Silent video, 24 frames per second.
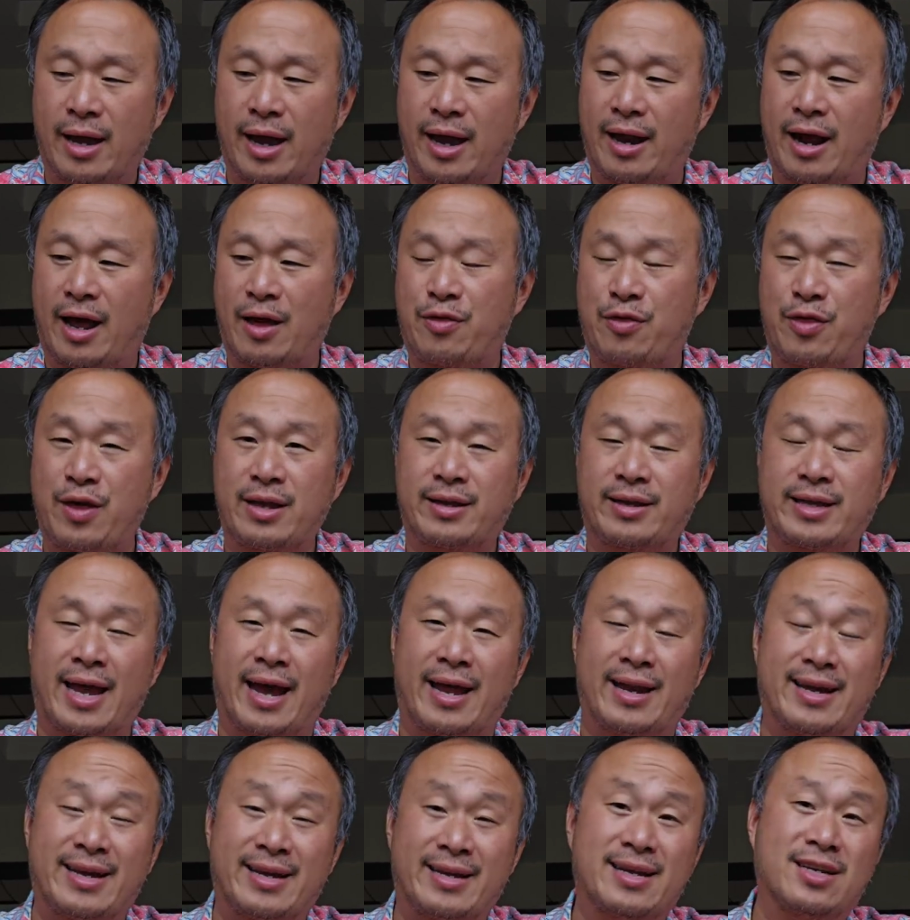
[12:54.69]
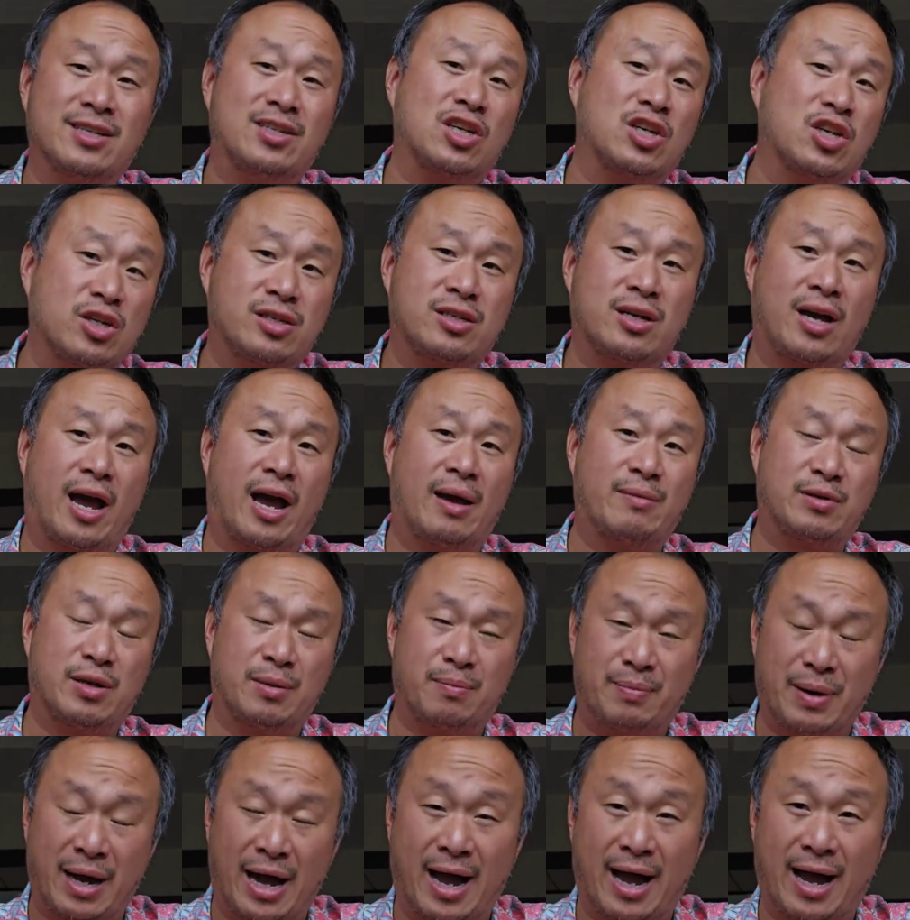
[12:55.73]
And I think that it is a good time to
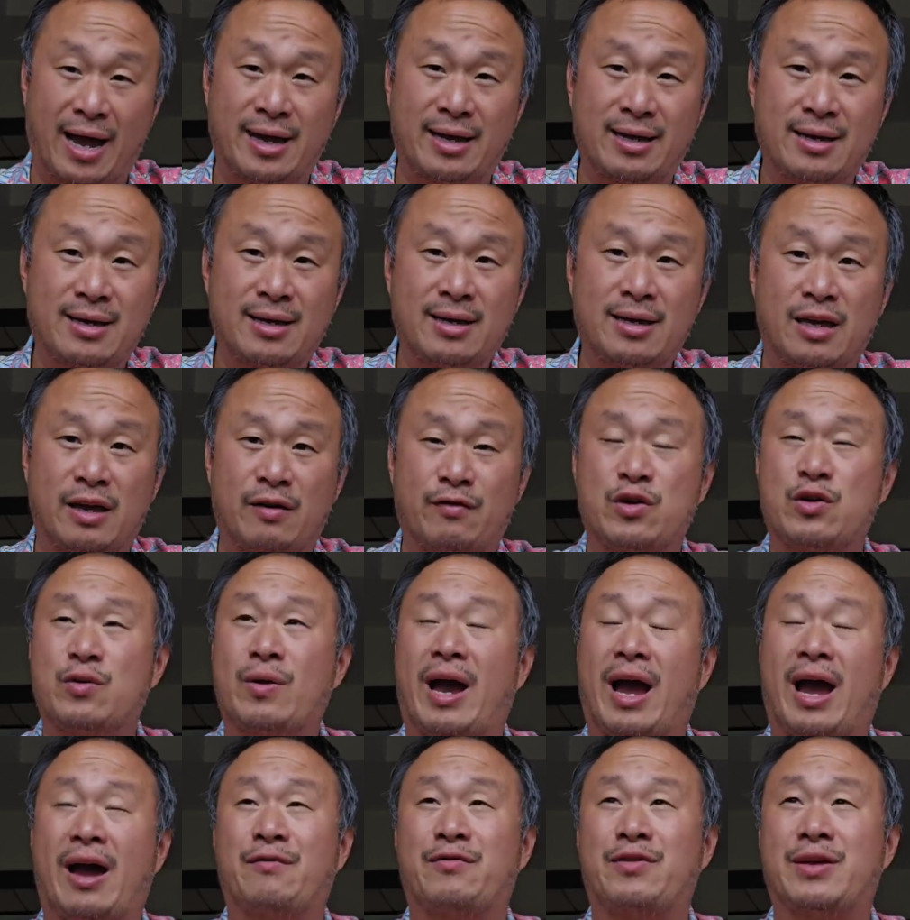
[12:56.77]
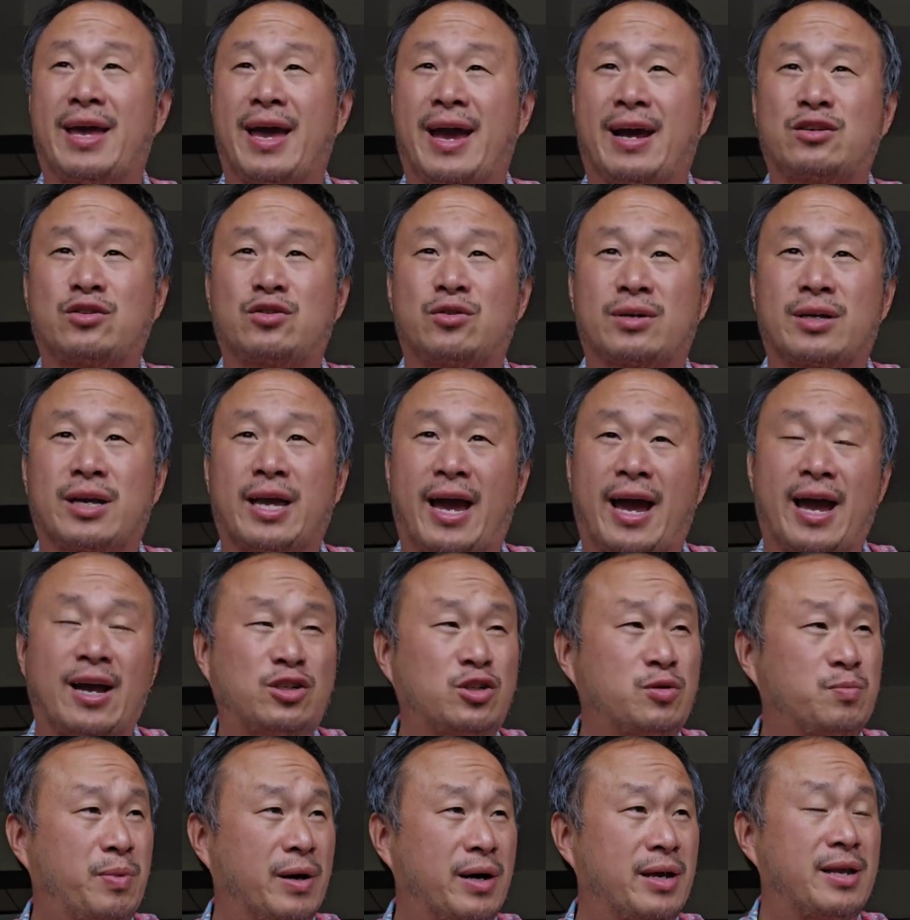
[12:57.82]
buy if you have the extra
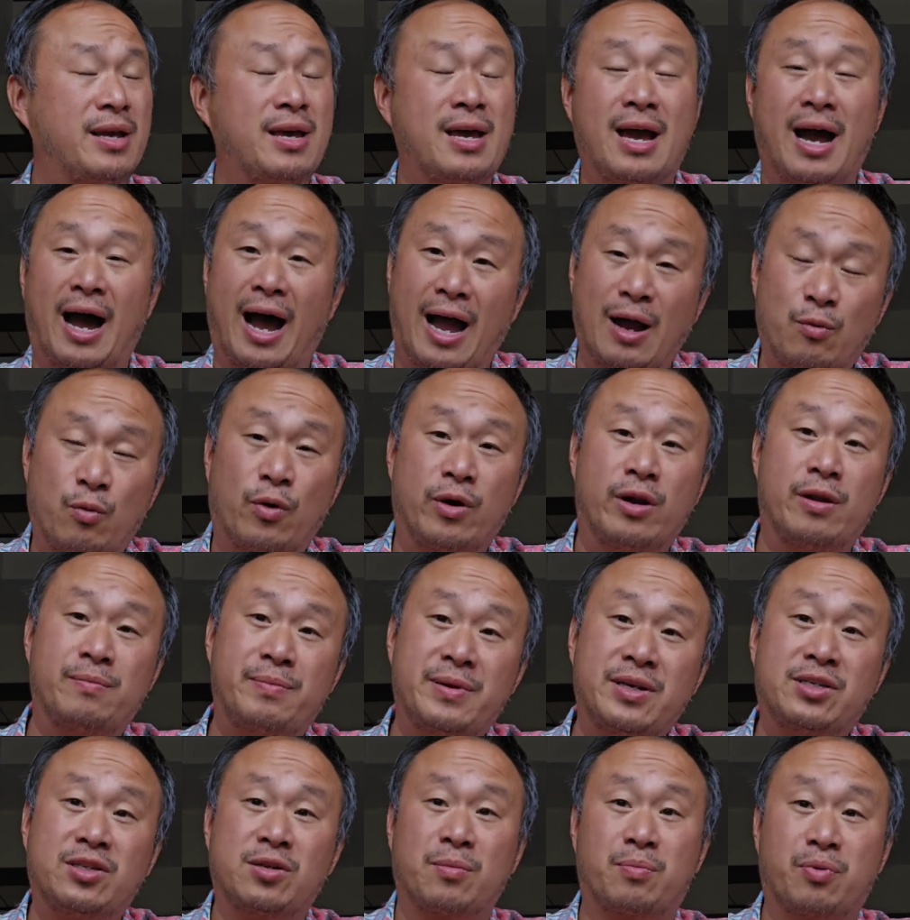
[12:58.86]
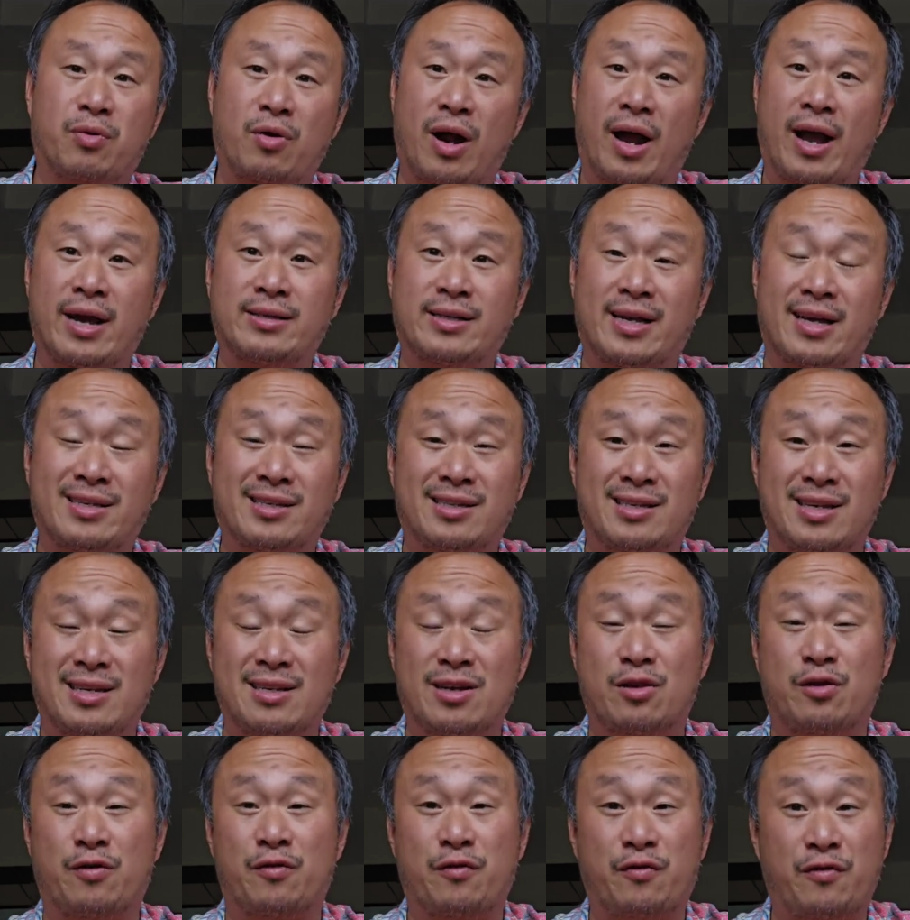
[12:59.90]
cash, but I wouldn't be surprised I see
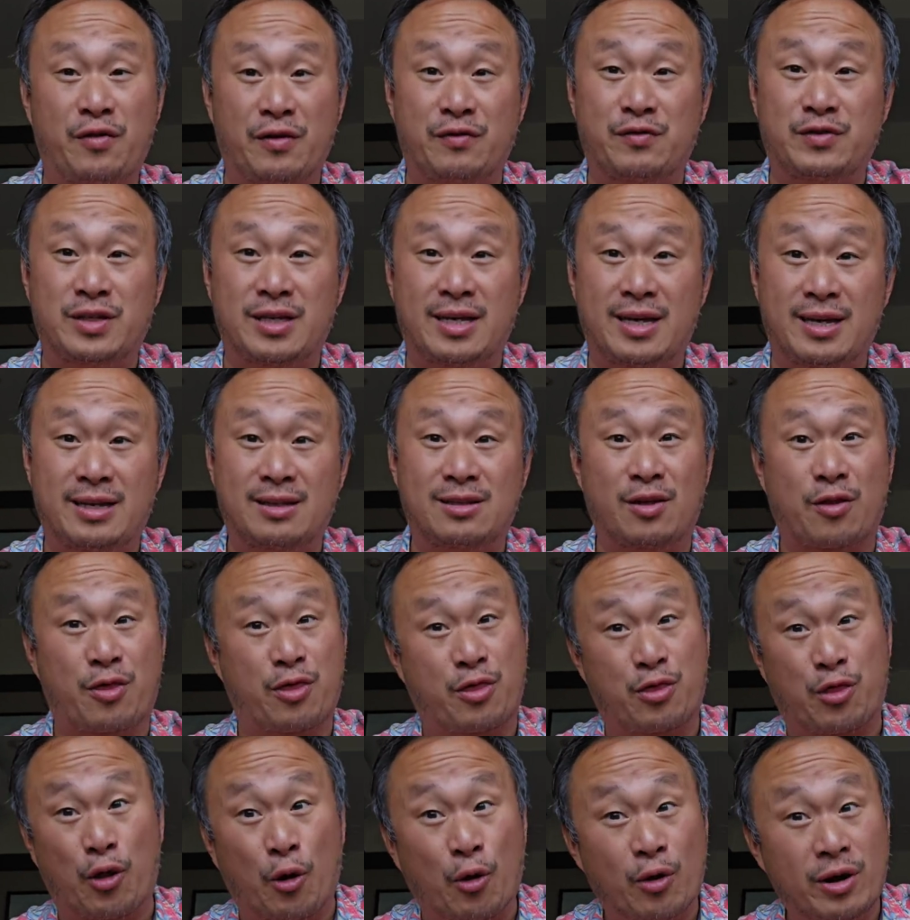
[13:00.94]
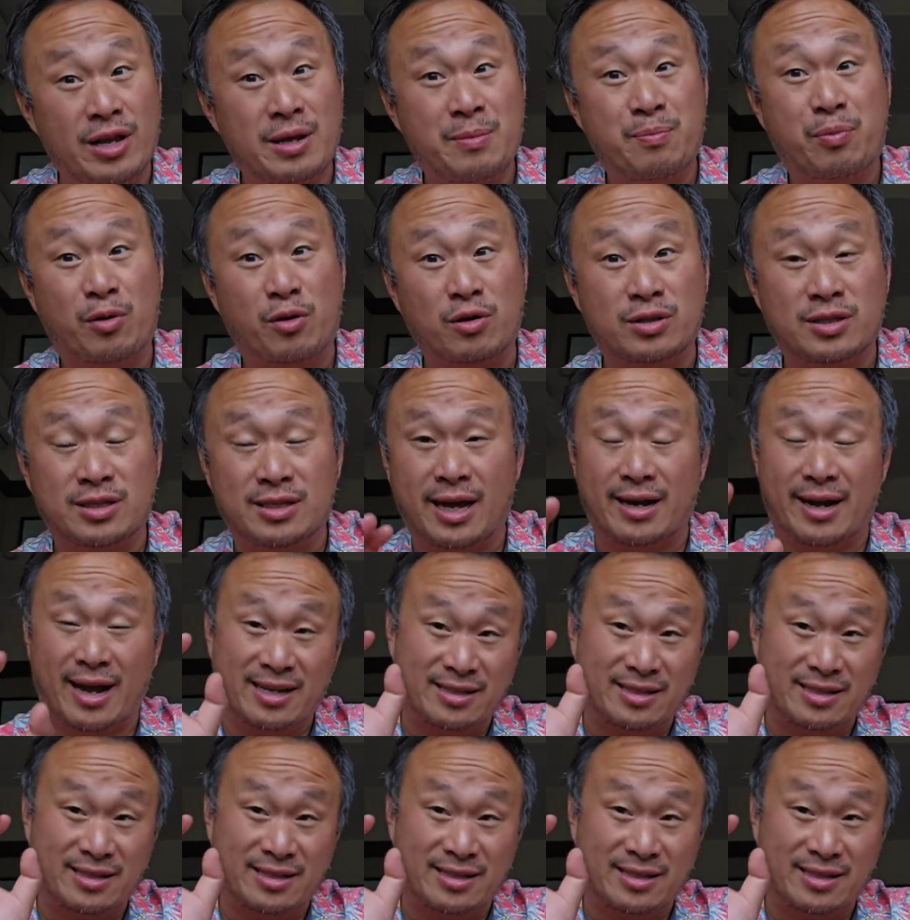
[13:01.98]
another 15 to 30%.